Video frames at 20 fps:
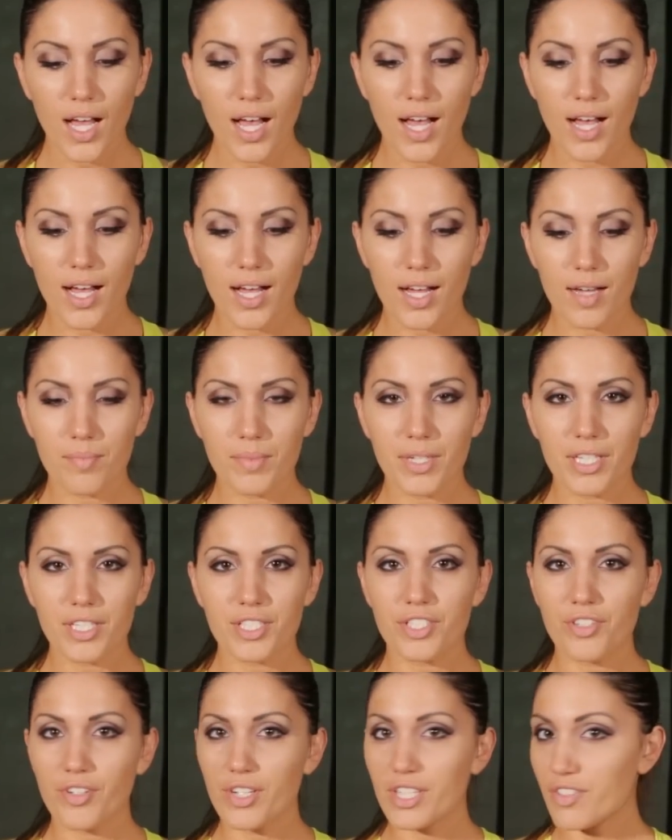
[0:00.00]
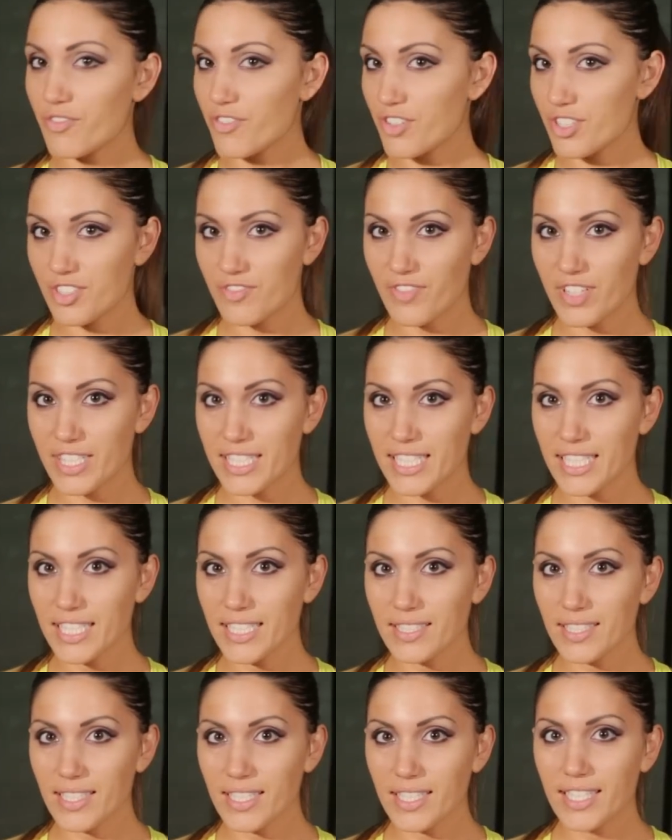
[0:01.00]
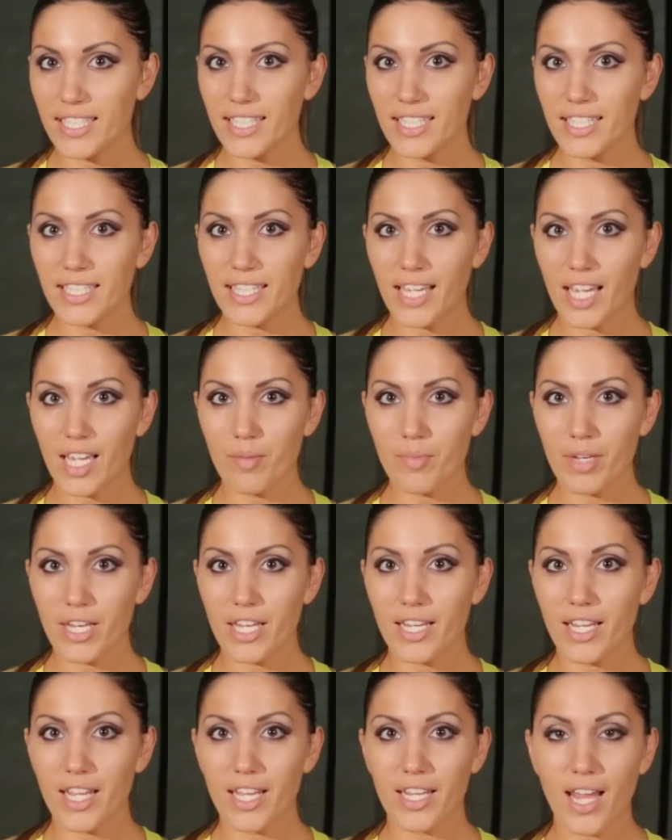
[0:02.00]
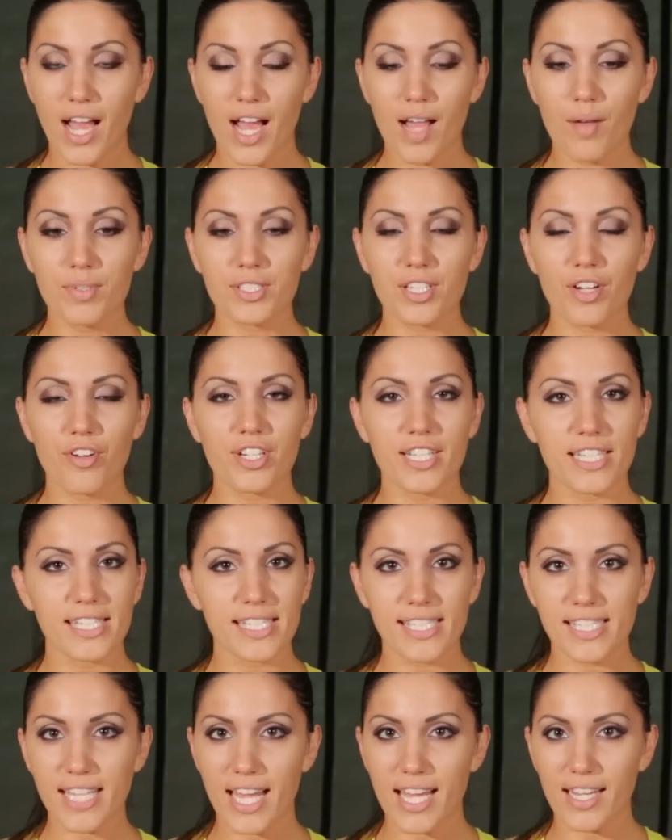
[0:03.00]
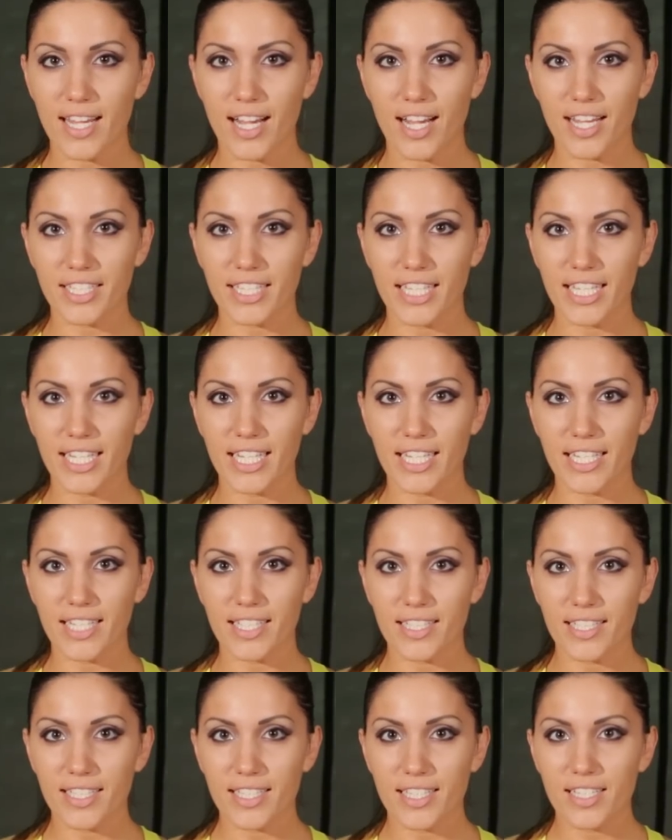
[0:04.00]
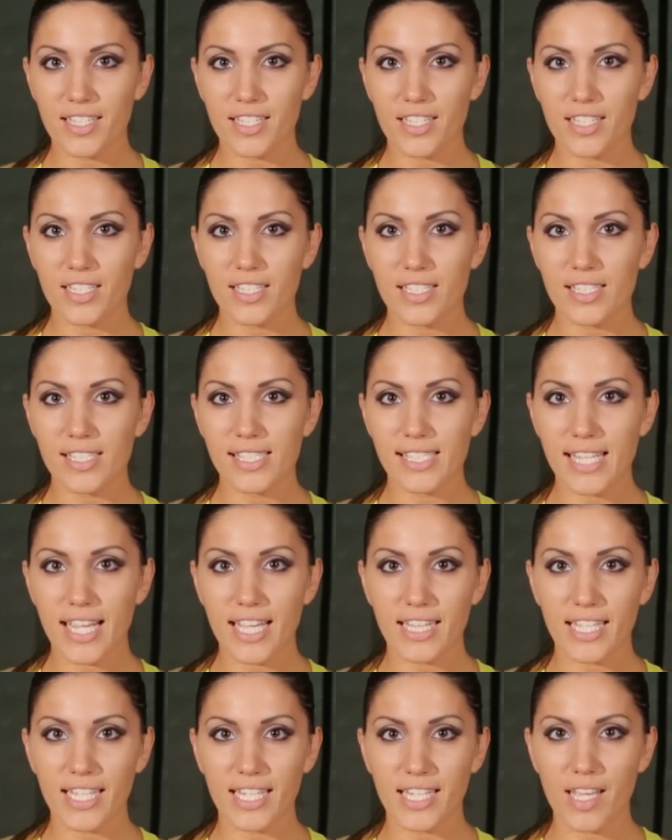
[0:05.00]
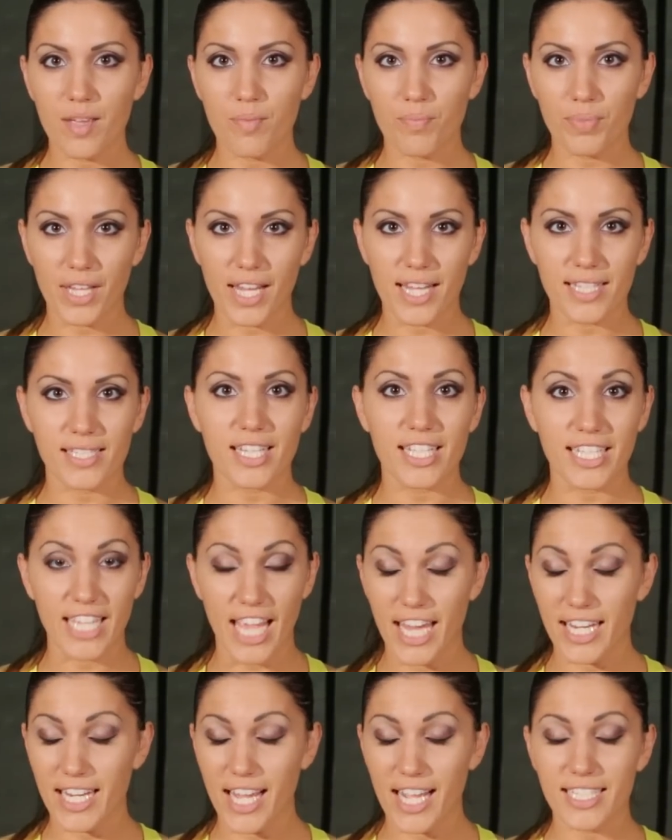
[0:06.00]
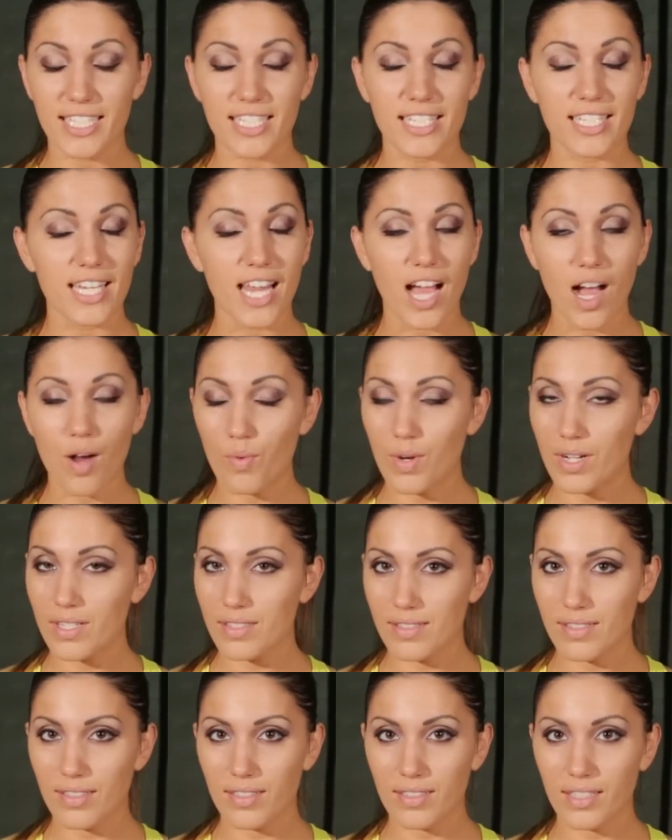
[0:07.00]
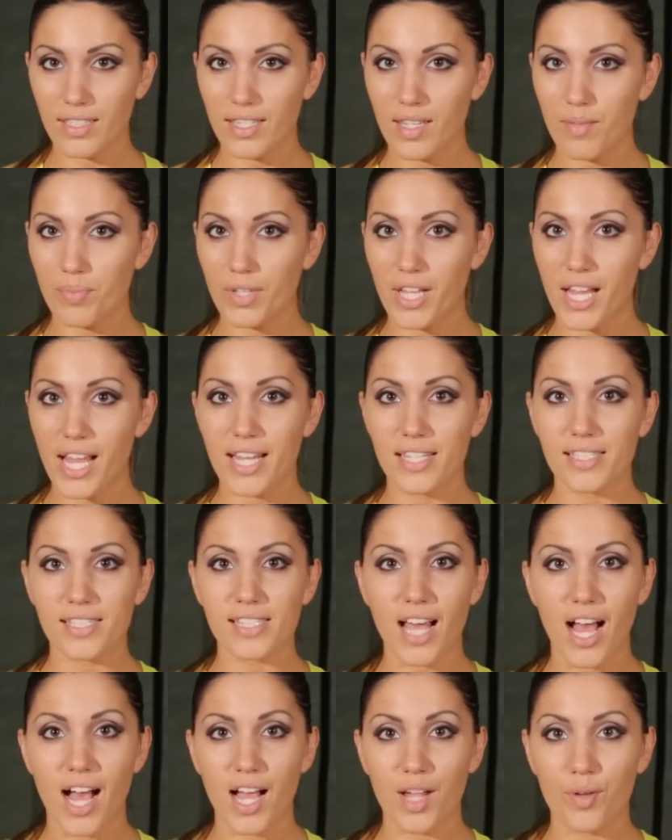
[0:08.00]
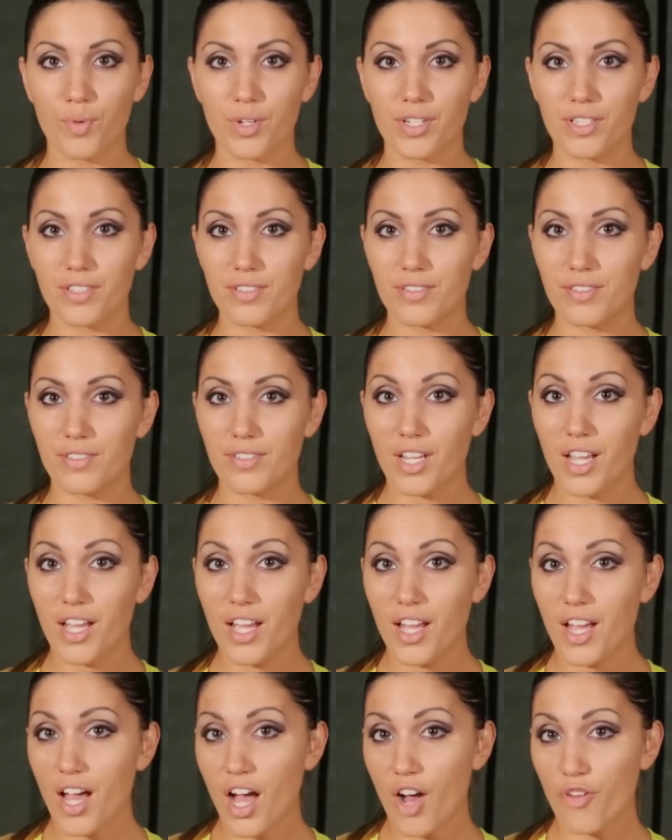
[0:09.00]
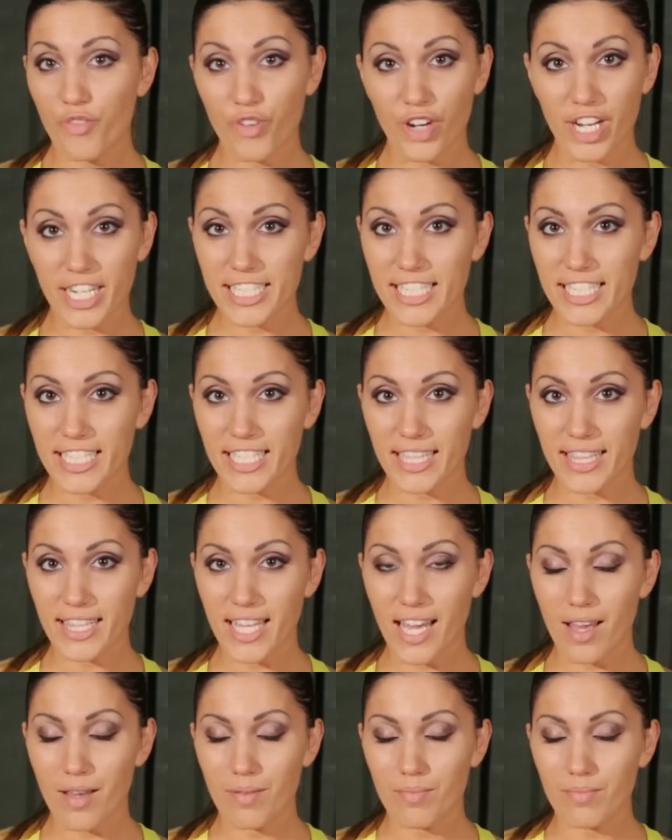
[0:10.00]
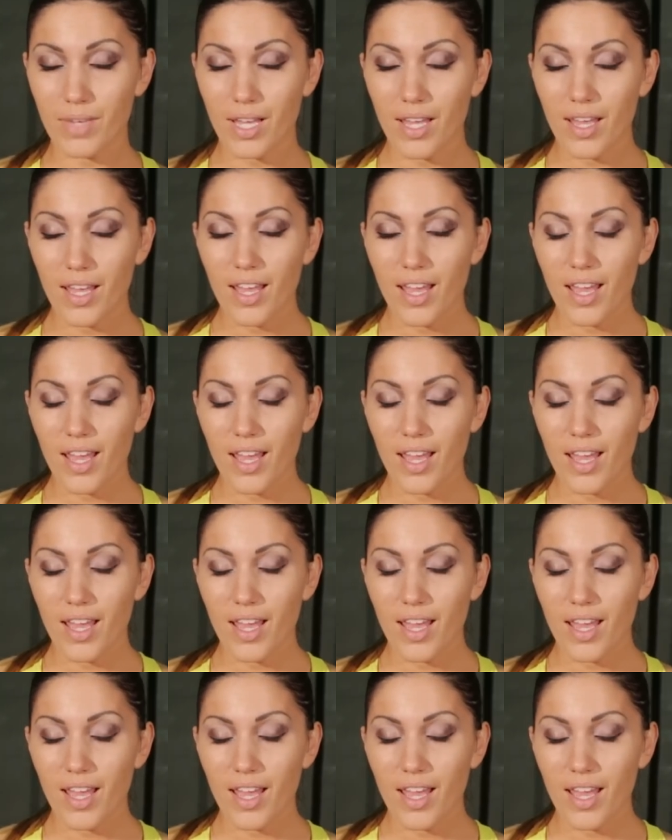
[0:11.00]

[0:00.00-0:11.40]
um, during the first visit, he came in and I was already set on getting saline implants again. I did not want silicone implants. I was afraid to get them.